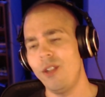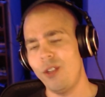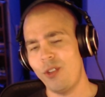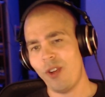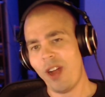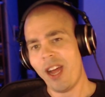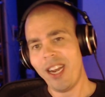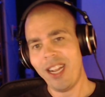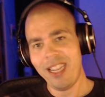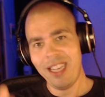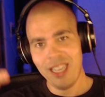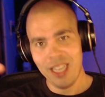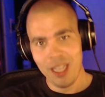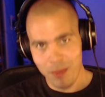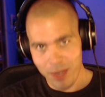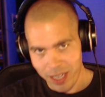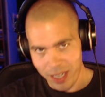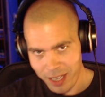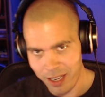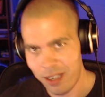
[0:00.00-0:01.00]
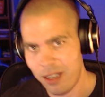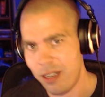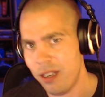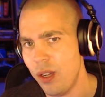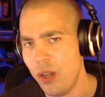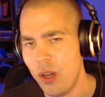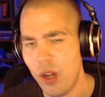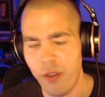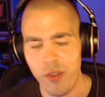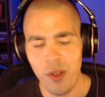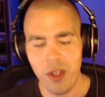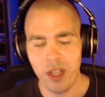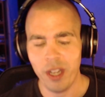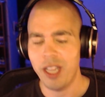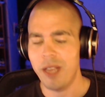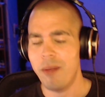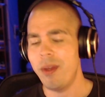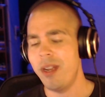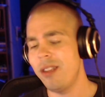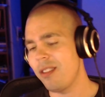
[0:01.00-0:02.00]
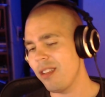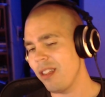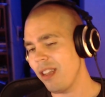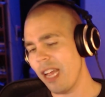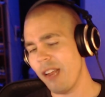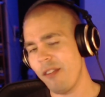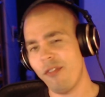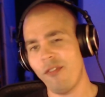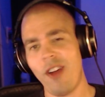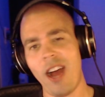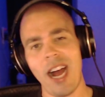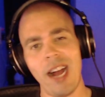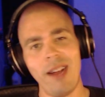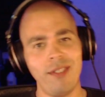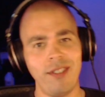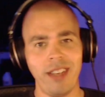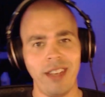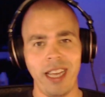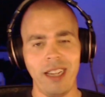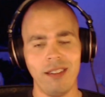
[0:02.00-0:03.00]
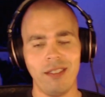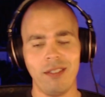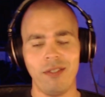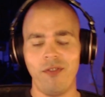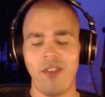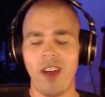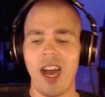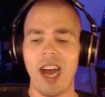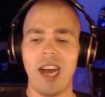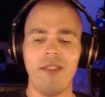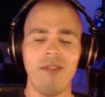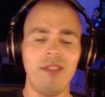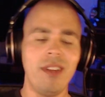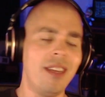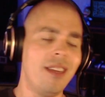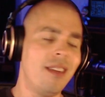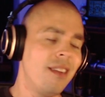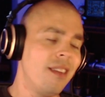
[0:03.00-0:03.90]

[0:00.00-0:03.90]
Try to limit it. You know, if you can limit it to like 5 takes, 5,